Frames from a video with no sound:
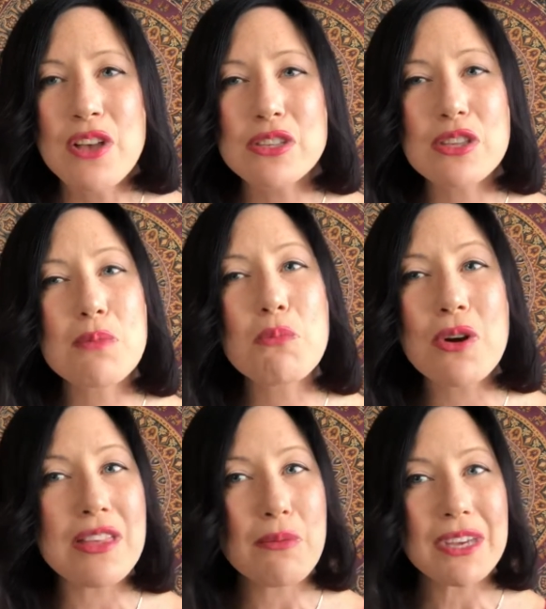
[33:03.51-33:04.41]
So the
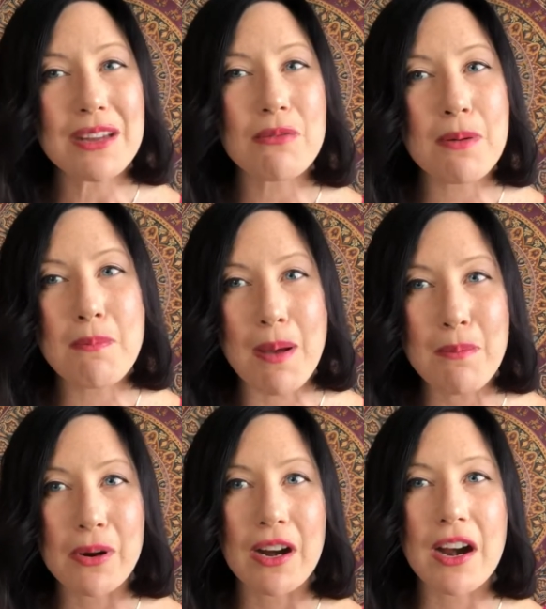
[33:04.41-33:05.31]
more that we can
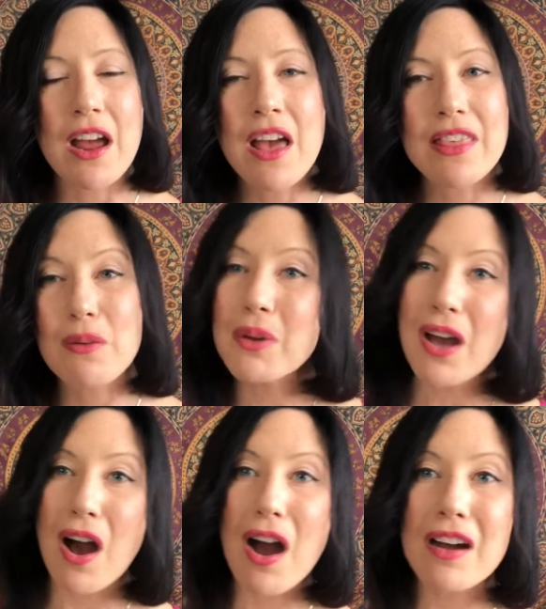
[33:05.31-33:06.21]
remember that
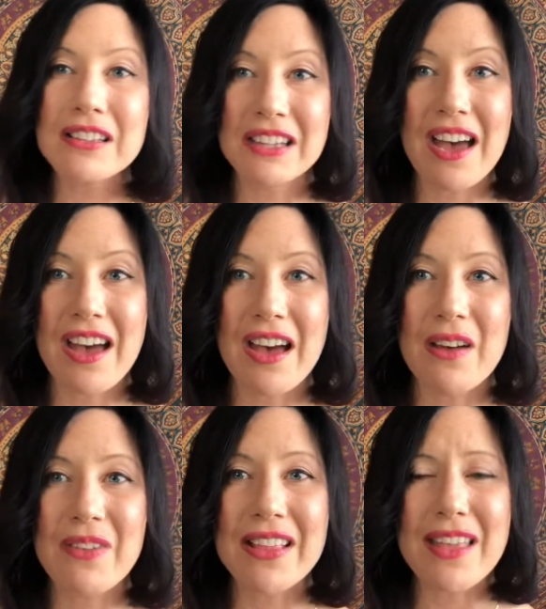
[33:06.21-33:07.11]
we are
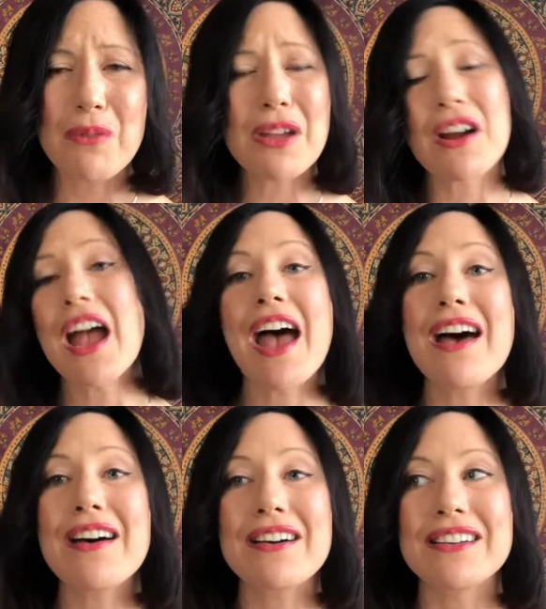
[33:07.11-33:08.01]
loved and that we are
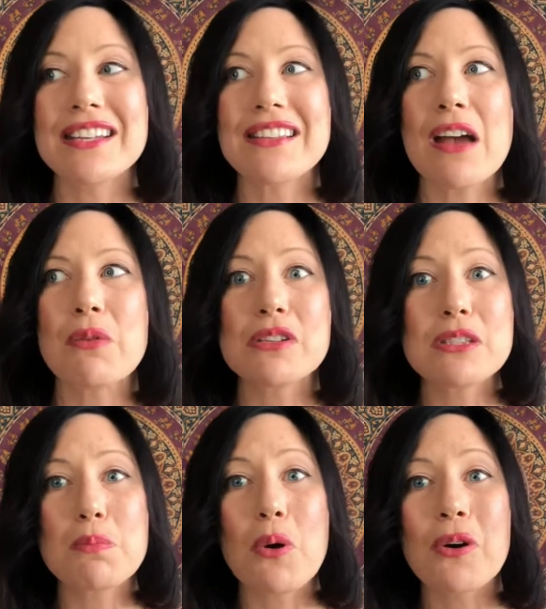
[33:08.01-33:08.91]
held and that we're
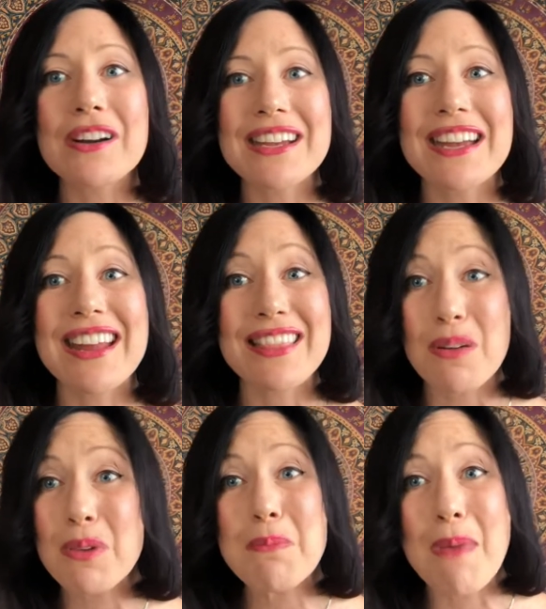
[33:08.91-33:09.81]
supported and
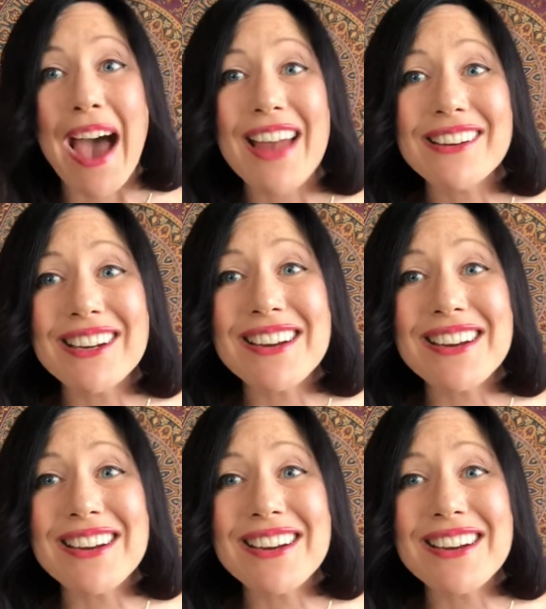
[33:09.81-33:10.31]
that we matter,